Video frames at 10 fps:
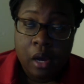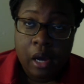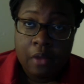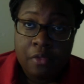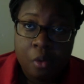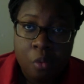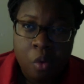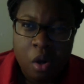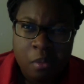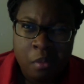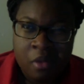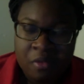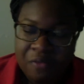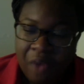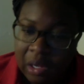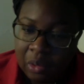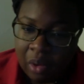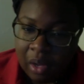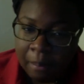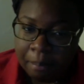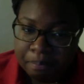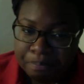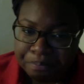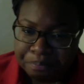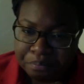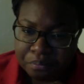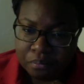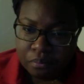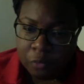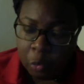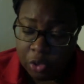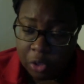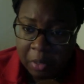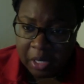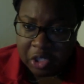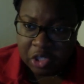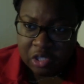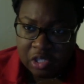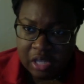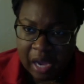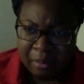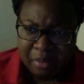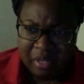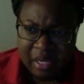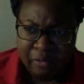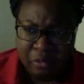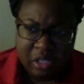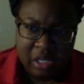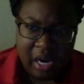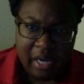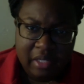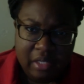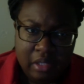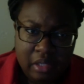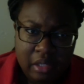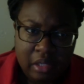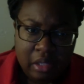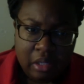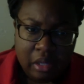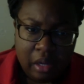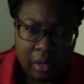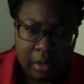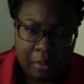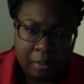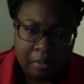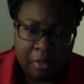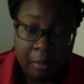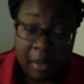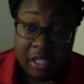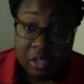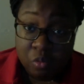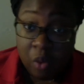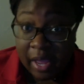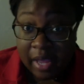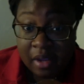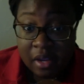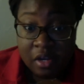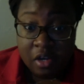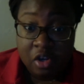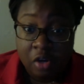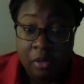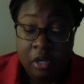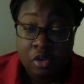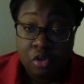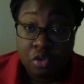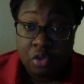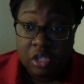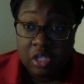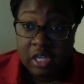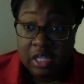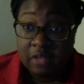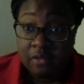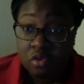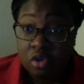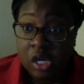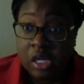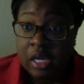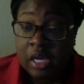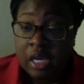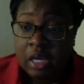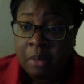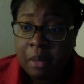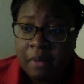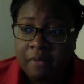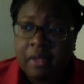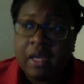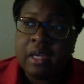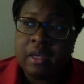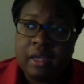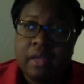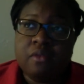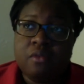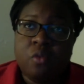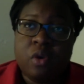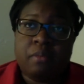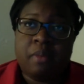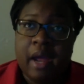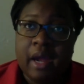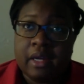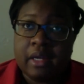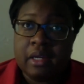the 1 month follow-up with the patients, I believe, was not the best way in determining the true success of the drug. Maybe if they went back